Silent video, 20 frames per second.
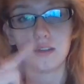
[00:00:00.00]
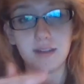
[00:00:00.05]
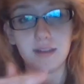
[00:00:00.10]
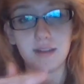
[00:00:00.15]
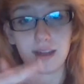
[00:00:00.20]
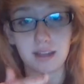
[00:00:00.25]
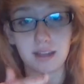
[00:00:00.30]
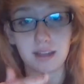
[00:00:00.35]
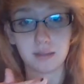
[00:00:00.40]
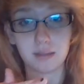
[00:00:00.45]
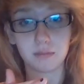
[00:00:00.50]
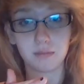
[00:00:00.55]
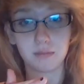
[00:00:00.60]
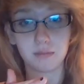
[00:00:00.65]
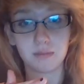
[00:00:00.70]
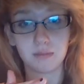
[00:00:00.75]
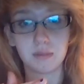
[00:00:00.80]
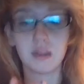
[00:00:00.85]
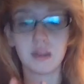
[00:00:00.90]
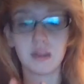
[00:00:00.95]
name,
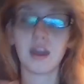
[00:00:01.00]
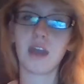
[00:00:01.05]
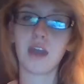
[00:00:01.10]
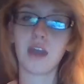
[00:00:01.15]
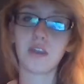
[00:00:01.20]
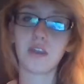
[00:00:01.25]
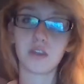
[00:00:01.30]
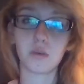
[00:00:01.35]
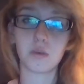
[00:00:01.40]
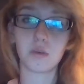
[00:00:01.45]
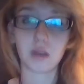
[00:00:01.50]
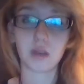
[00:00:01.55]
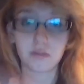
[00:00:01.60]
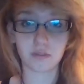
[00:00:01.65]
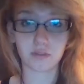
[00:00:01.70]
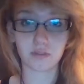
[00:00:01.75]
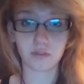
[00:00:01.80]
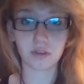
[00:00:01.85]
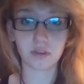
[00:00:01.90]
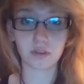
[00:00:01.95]
and then you would
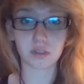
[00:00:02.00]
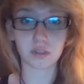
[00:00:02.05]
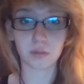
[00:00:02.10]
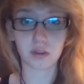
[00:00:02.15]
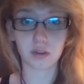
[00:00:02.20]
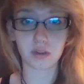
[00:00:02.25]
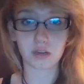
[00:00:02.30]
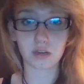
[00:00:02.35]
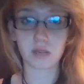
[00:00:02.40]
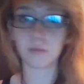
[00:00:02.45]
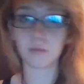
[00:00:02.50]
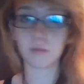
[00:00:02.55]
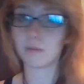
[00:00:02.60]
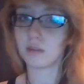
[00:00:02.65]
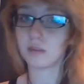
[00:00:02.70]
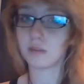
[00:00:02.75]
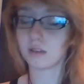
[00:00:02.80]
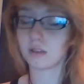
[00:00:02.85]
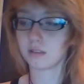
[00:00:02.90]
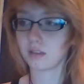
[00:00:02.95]
have to fingerspell your name,
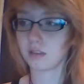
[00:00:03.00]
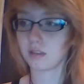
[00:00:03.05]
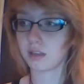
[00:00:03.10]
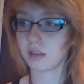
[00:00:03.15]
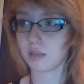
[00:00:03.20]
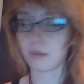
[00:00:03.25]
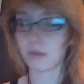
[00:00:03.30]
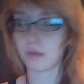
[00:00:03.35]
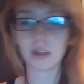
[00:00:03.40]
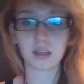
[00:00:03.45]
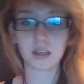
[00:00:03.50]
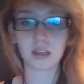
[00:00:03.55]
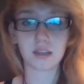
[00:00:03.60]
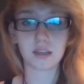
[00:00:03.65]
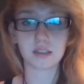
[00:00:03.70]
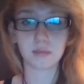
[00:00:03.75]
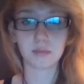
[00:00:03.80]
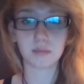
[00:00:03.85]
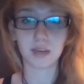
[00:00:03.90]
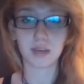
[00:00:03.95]
and like in my
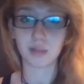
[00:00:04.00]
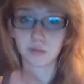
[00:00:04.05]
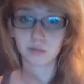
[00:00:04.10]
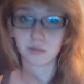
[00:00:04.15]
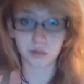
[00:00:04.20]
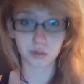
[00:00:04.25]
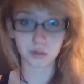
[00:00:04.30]
case, my name is